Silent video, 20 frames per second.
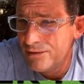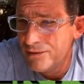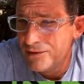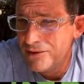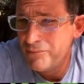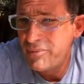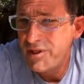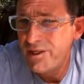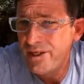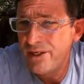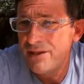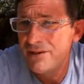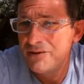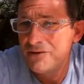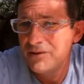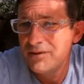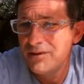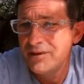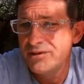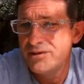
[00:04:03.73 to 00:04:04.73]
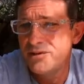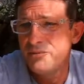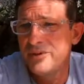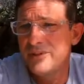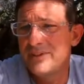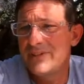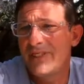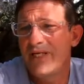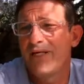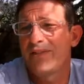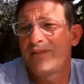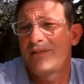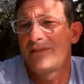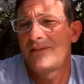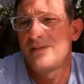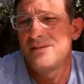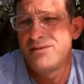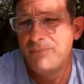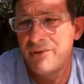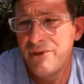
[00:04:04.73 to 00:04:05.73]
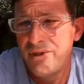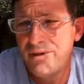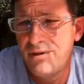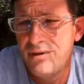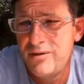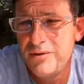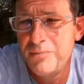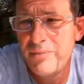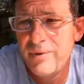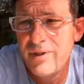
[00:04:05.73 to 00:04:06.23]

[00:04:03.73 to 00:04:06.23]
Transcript: Do banana trees, Squids asks, does do